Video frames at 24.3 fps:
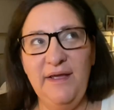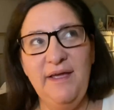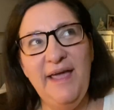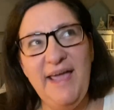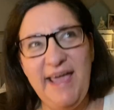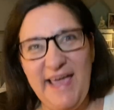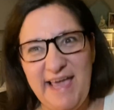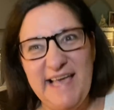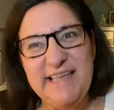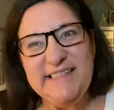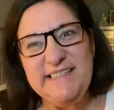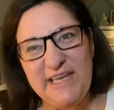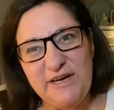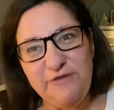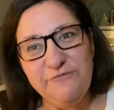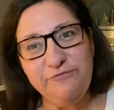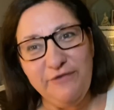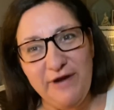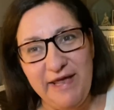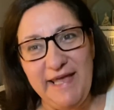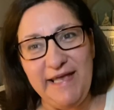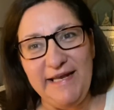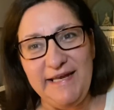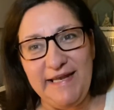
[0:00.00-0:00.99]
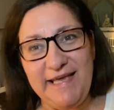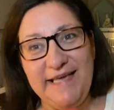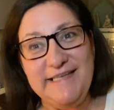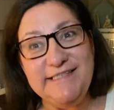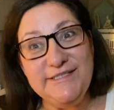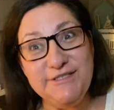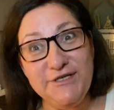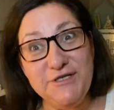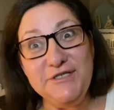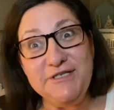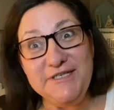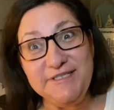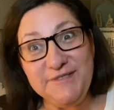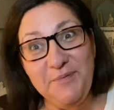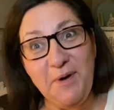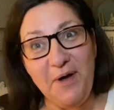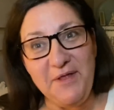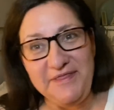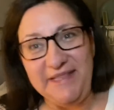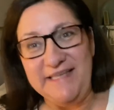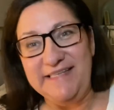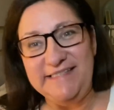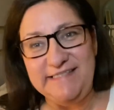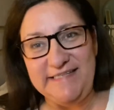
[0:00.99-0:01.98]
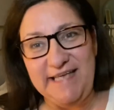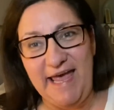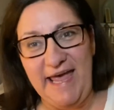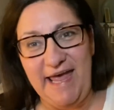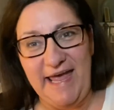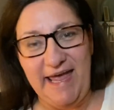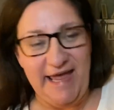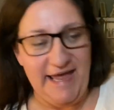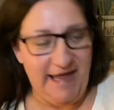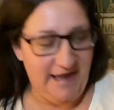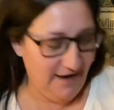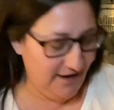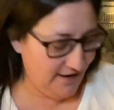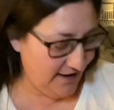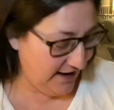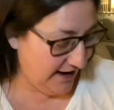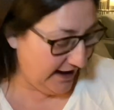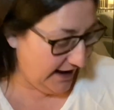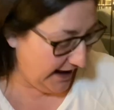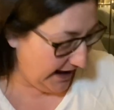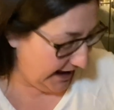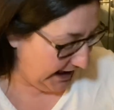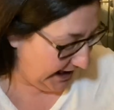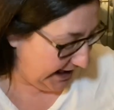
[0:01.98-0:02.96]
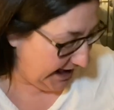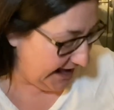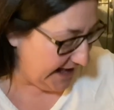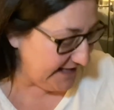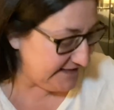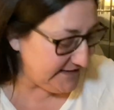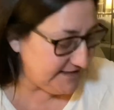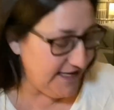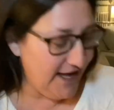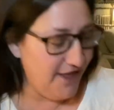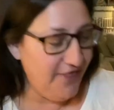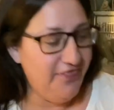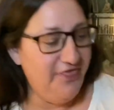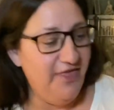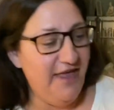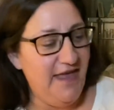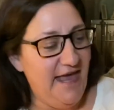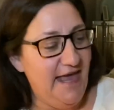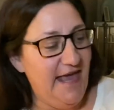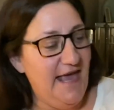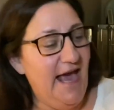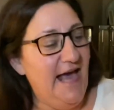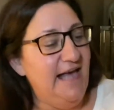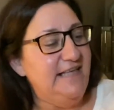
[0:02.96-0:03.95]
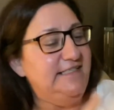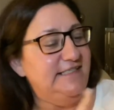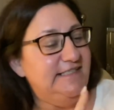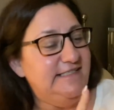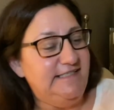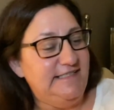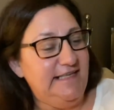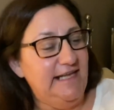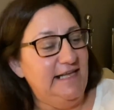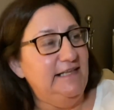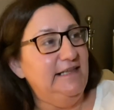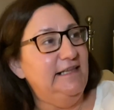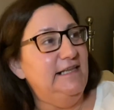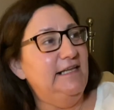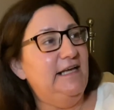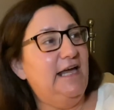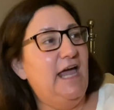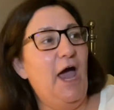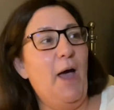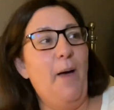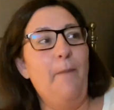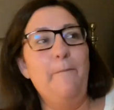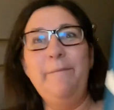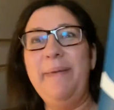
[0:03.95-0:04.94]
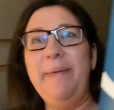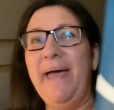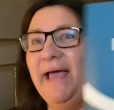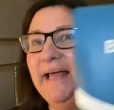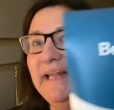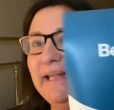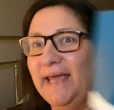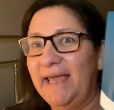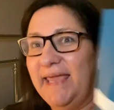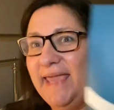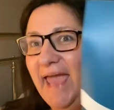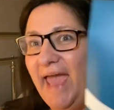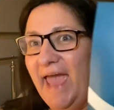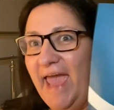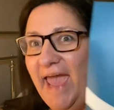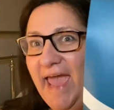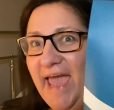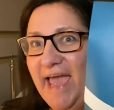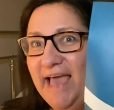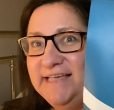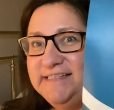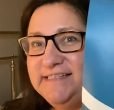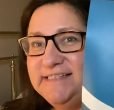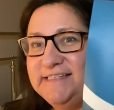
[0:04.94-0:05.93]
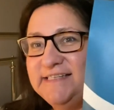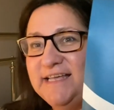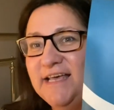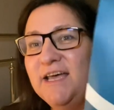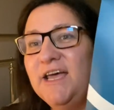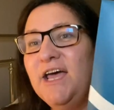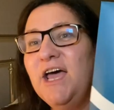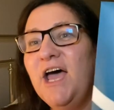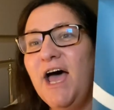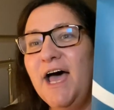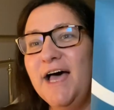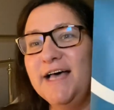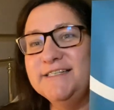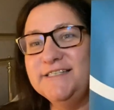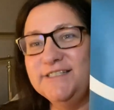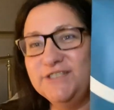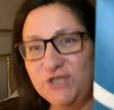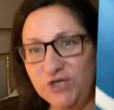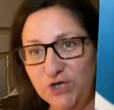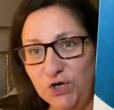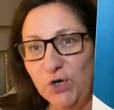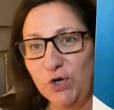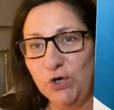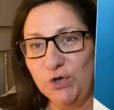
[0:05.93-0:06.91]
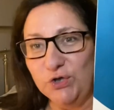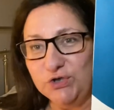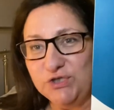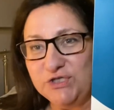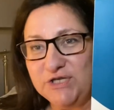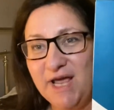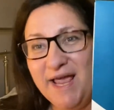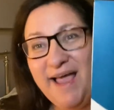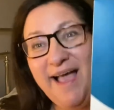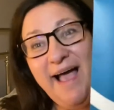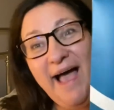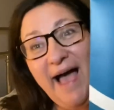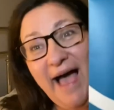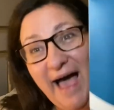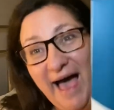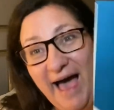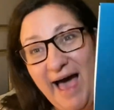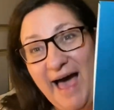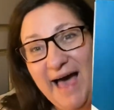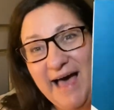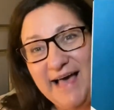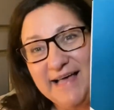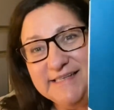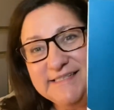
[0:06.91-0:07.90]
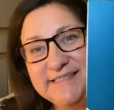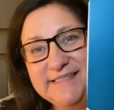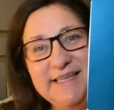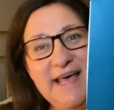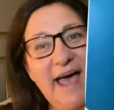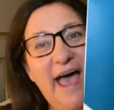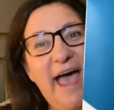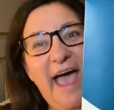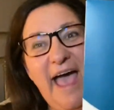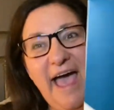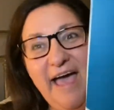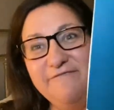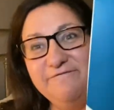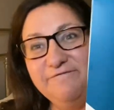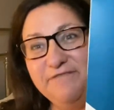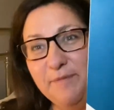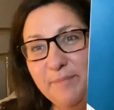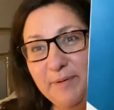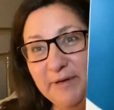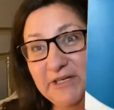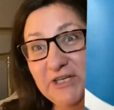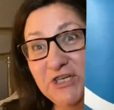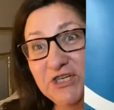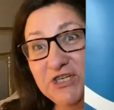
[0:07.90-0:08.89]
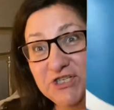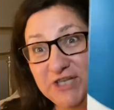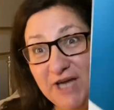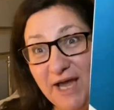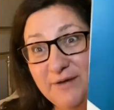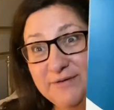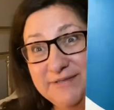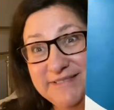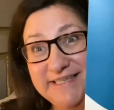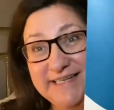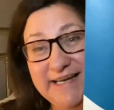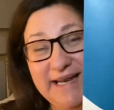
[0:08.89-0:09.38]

Is it really as good as what they say? Is the silk pillowcase as good as everybody's shouting it